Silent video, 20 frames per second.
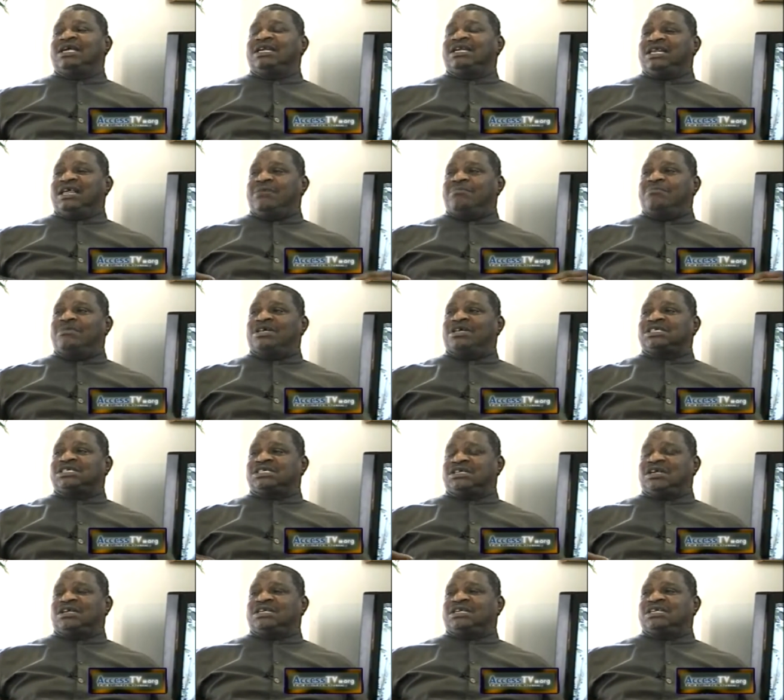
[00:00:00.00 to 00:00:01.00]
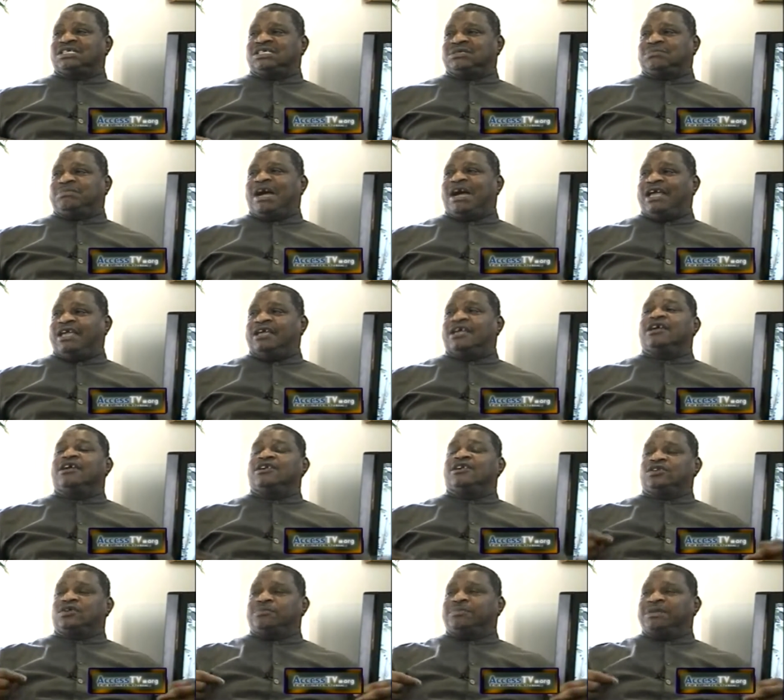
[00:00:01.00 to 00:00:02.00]
They must not aspire
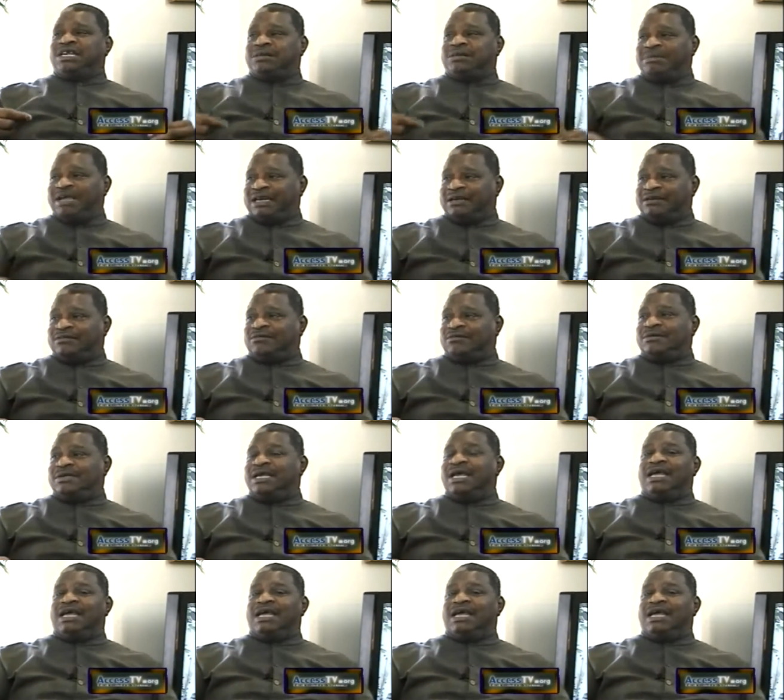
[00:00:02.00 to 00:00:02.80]
to be the mentor.